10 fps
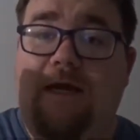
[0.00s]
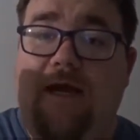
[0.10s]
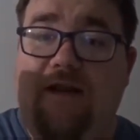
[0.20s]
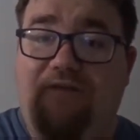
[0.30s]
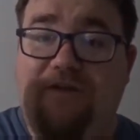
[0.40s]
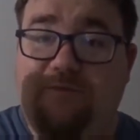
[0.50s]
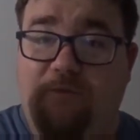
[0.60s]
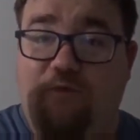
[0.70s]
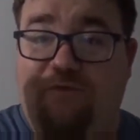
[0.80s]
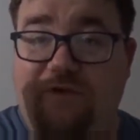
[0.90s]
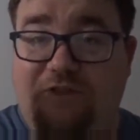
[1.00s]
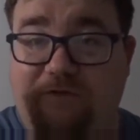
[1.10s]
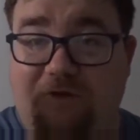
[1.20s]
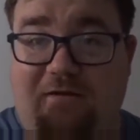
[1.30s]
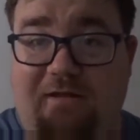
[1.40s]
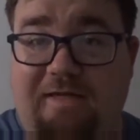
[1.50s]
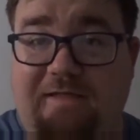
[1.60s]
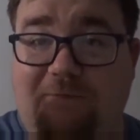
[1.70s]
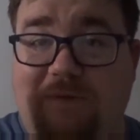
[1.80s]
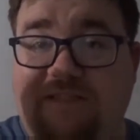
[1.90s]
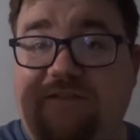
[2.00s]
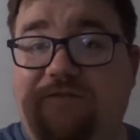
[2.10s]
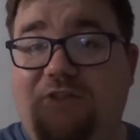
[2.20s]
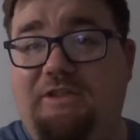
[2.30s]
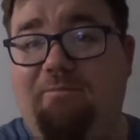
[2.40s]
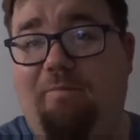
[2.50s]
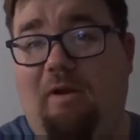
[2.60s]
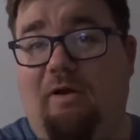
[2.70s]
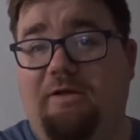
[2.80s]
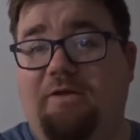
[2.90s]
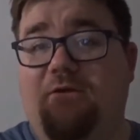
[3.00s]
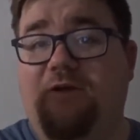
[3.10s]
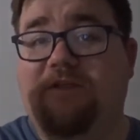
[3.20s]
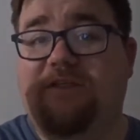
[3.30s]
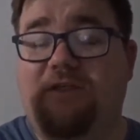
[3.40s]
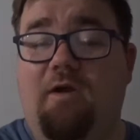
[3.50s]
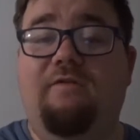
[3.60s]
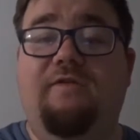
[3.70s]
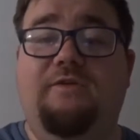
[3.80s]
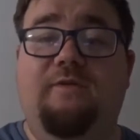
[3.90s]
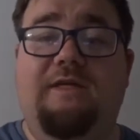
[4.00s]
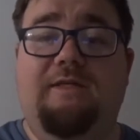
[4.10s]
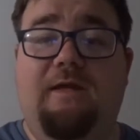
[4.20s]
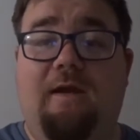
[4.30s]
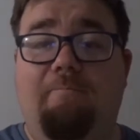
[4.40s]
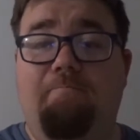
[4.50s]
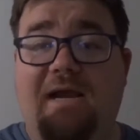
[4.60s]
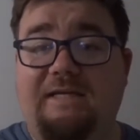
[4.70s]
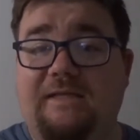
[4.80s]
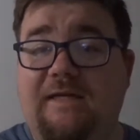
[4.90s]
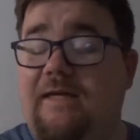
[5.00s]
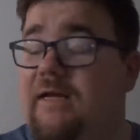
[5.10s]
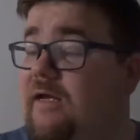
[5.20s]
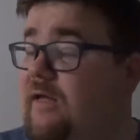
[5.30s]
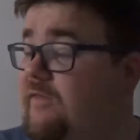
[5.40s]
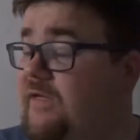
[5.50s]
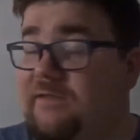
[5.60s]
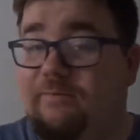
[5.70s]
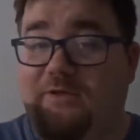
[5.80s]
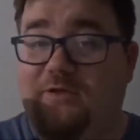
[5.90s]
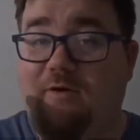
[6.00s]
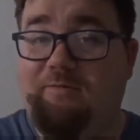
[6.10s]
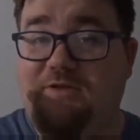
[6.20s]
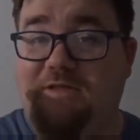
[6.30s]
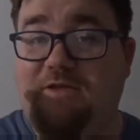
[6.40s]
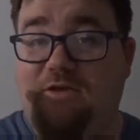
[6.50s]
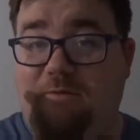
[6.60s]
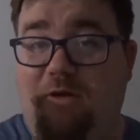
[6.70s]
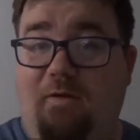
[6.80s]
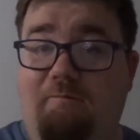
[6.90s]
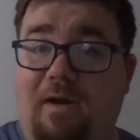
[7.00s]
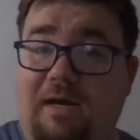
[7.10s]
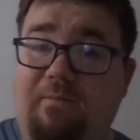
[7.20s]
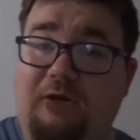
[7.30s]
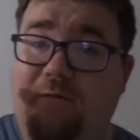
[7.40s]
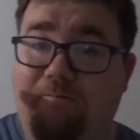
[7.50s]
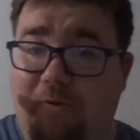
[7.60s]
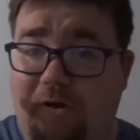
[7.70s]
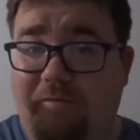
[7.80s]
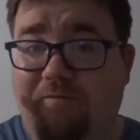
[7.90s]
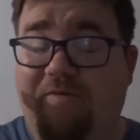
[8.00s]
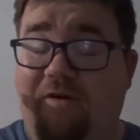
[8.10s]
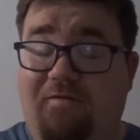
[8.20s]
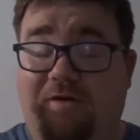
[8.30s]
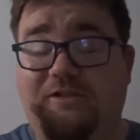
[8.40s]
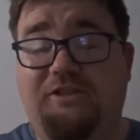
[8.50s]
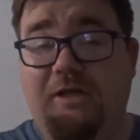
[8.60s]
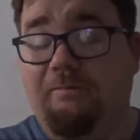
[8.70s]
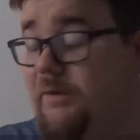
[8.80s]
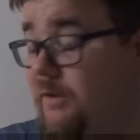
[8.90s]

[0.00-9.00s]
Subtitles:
Any fisherman what fishes out these is basically fishing blind. You can sight fish with these amazingly. These are prescription. These cost me a lot of money, but you can buy them very cheap.